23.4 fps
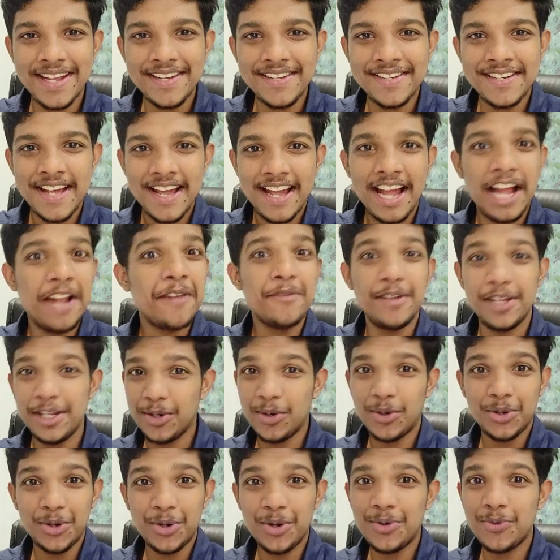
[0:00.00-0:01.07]
page, and we
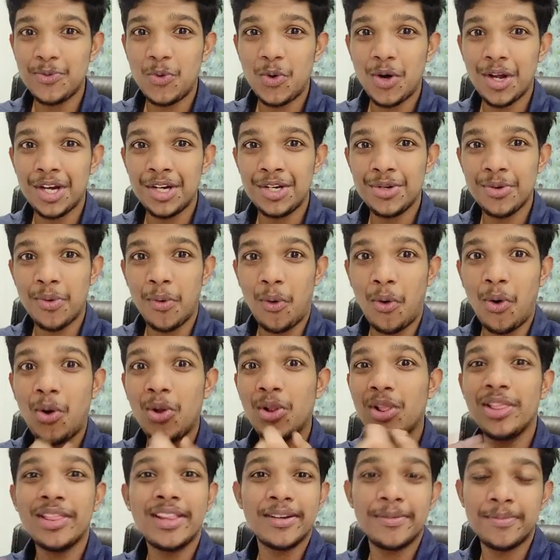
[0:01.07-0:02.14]
do not want
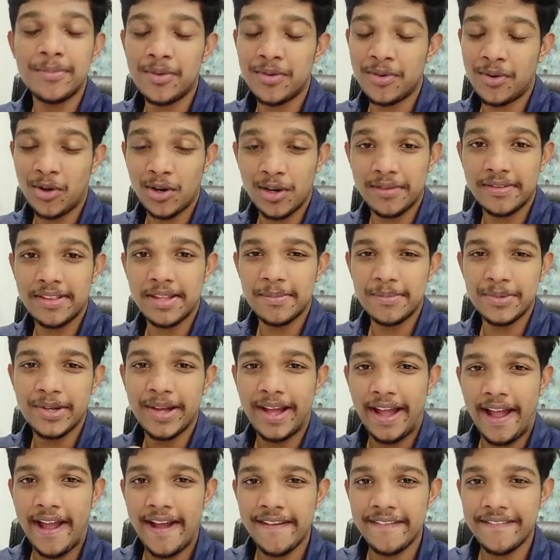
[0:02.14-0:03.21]
all of them
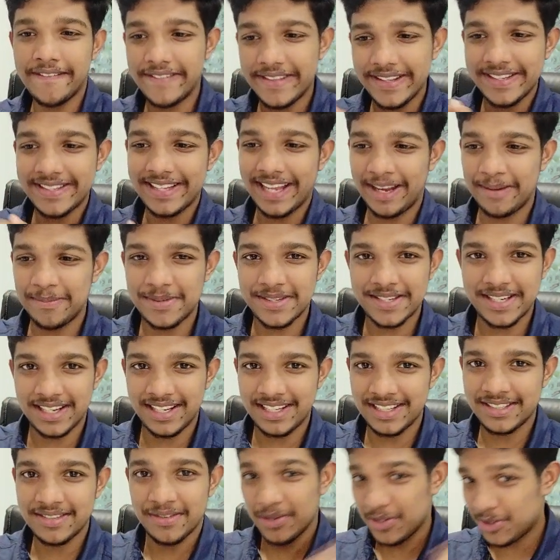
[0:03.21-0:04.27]
to have the same
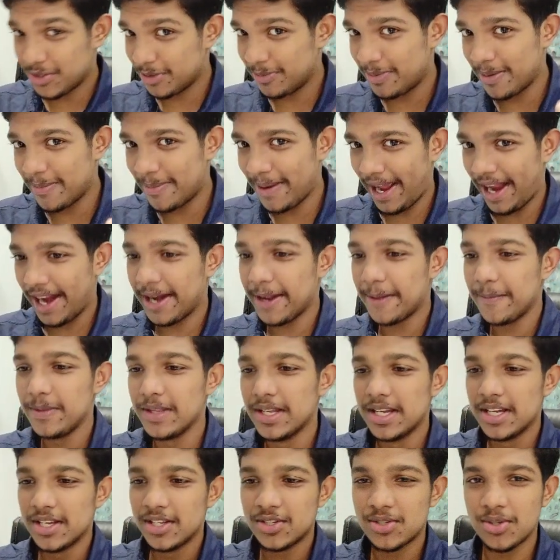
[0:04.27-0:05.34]
styles, which would be bad.
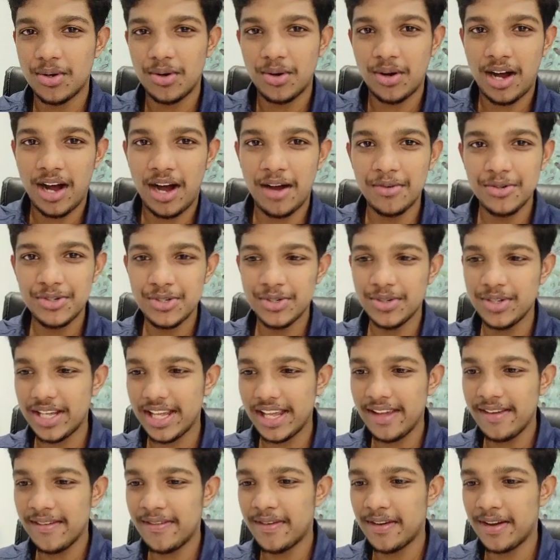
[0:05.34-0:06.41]
So how to
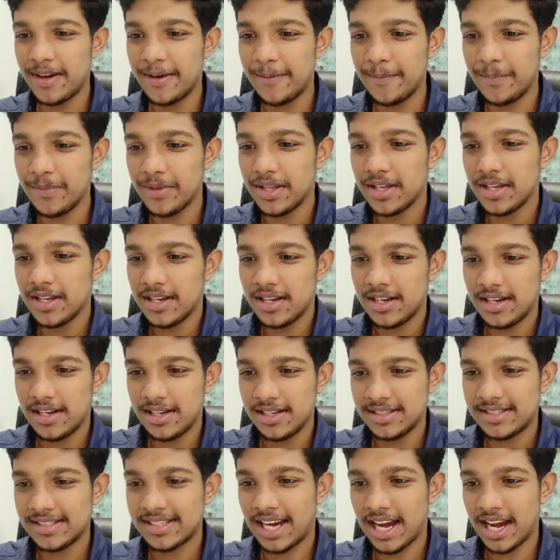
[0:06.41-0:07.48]
give
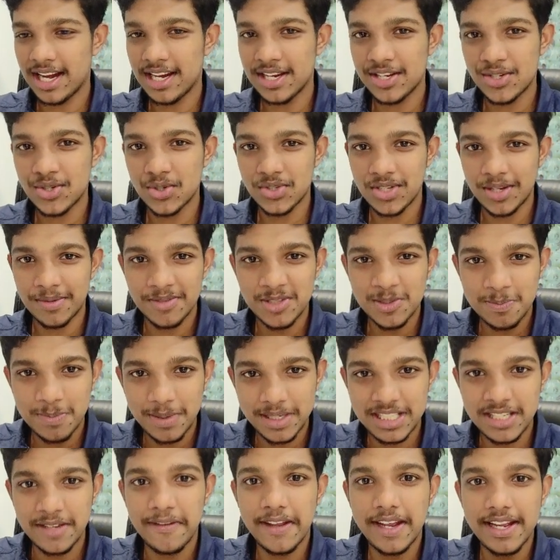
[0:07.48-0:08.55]
styles to some
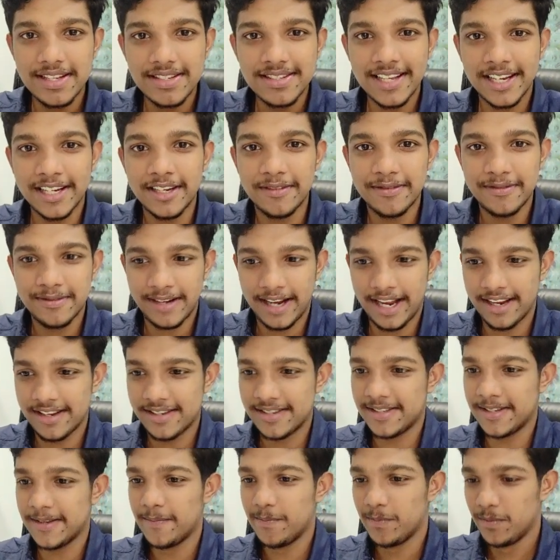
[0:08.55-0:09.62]
specific set of
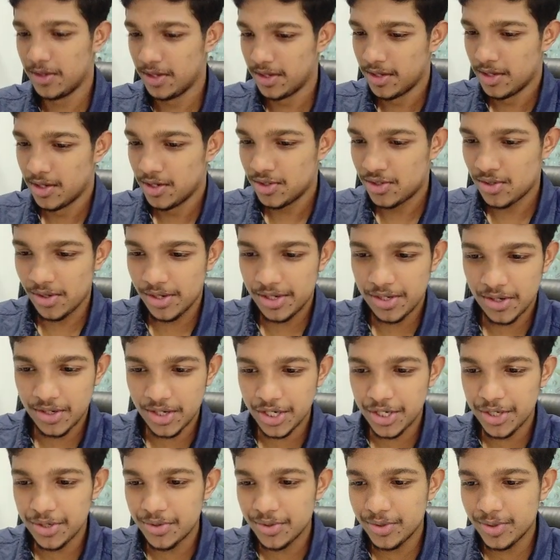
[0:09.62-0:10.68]
tags? So in
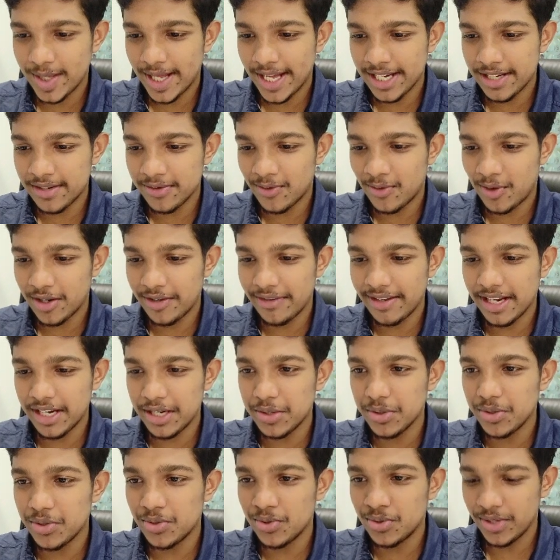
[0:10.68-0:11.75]
order to do that, what we
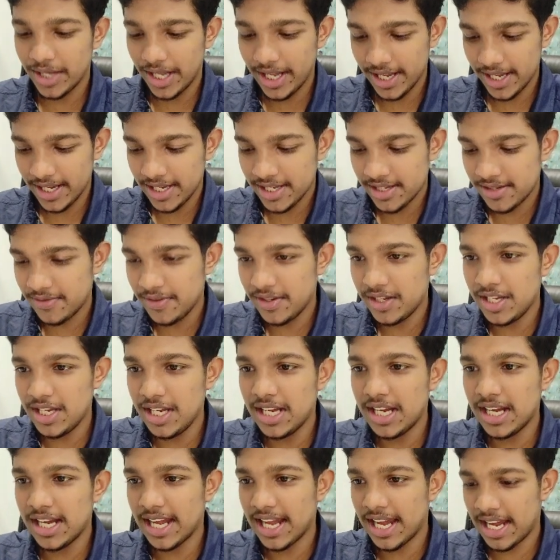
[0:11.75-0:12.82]
can do is
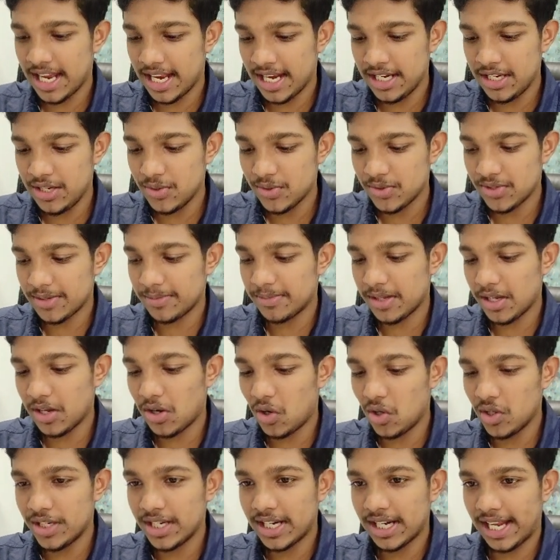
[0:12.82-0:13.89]
we can use something
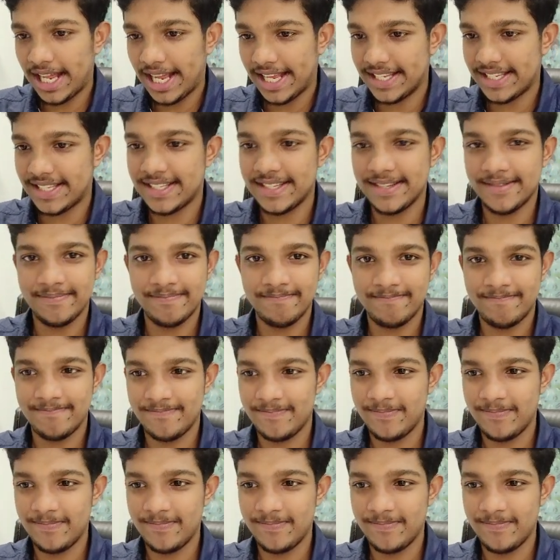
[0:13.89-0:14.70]
called class.